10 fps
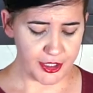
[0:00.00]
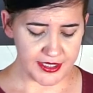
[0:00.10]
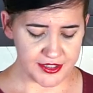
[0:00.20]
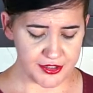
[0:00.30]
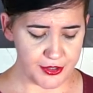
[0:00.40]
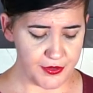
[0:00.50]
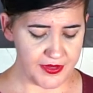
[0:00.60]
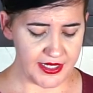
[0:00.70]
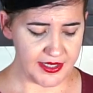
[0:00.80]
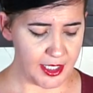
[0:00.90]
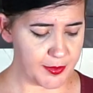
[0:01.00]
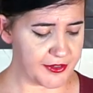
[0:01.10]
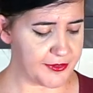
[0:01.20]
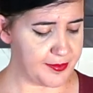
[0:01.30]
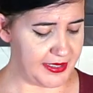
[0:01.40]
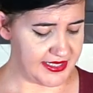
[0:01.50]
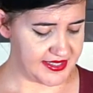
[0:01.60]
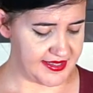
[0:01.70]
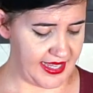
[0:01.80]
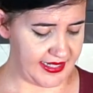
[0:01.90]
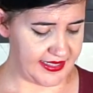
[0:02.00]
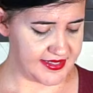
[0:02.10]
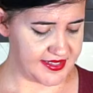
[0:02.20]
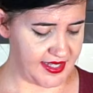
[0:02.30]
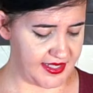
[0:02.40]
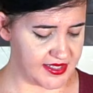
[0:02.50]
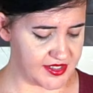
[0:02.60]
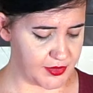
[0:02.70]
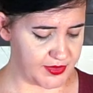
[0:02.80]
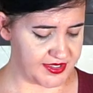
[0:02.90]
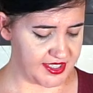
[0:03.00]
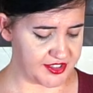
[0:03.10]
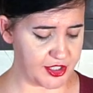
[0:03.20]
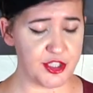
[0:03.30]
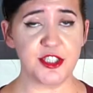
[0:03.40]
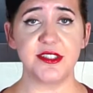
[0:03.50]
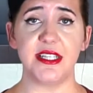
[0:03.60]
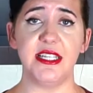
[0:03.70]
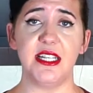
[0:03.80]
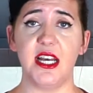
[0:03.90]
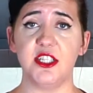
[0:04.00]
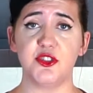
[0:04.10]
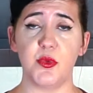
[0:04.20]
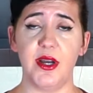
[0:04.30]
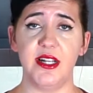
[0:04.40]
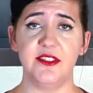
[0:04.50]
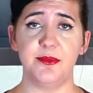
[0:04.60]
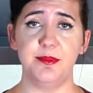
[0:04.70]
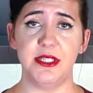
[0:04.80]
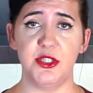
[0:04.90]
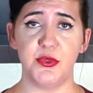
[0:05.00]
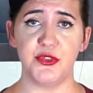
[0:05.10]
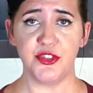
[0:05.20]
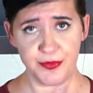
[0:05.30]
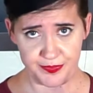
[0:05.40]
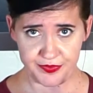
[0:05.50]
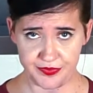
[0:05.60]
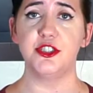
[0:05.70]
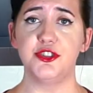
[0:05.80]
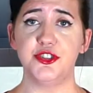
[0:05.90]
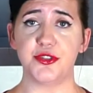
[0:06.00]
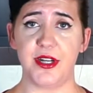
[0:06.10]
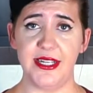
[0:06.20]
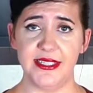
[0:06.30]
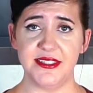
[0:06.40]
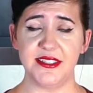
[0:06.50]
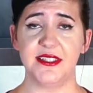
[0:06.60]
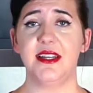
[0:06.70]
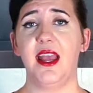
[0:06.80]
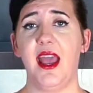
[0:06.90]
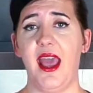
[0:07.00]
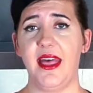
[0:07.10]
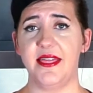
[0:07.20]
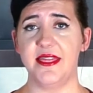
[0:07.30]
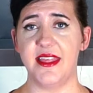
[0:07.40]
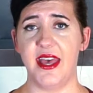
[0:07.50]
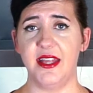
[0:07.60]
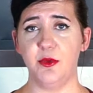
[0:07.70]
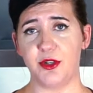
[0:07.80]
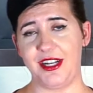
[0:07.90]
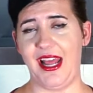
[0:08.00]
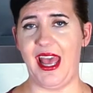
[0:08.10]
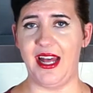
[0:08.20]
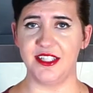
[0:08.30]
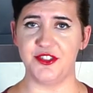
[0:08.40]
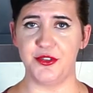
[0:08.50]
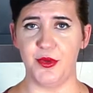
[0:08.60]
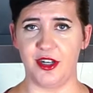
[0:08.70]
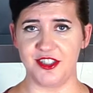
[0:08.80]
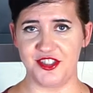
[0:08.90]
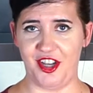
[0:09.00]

Cook it to the number of minutes that it says. This one says it cooks in 12 minutes. Drain it, and then we're going to add it to our